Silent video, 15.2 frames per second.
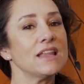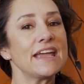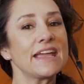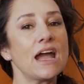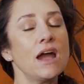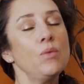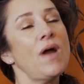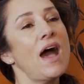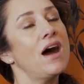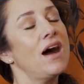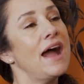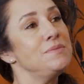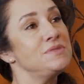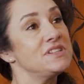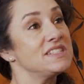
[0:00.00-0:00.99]
Like, well,
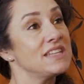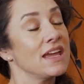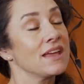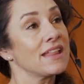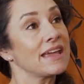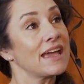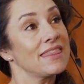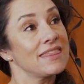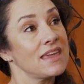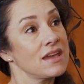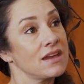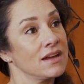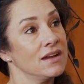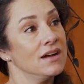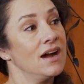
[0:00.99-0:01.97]
I'm just saying, like, I
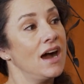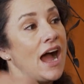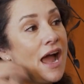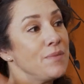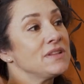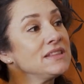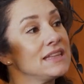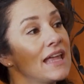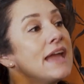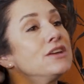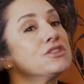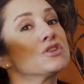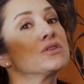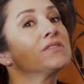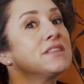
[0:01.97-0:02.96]
think I would
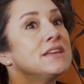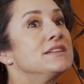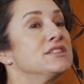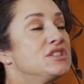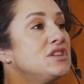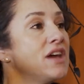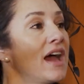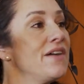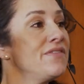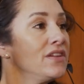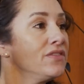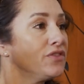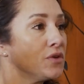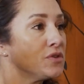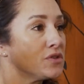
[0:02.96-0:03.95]
like certain things to have
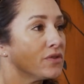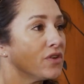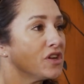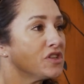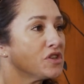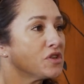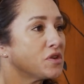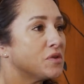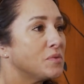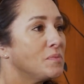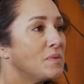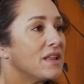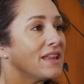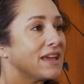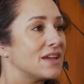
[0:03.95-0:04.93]
influence over our children,
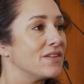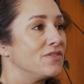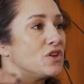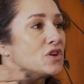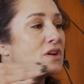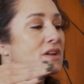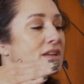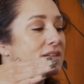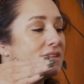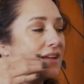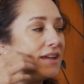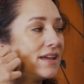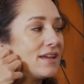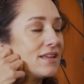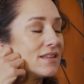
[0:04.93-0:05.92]
but like if you're going to...
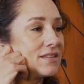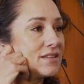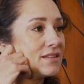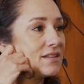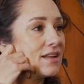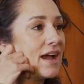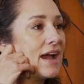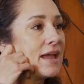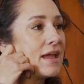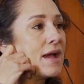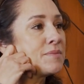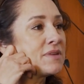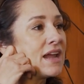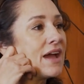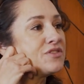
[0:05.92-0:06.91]

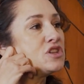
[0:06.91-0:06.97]
I'm going to have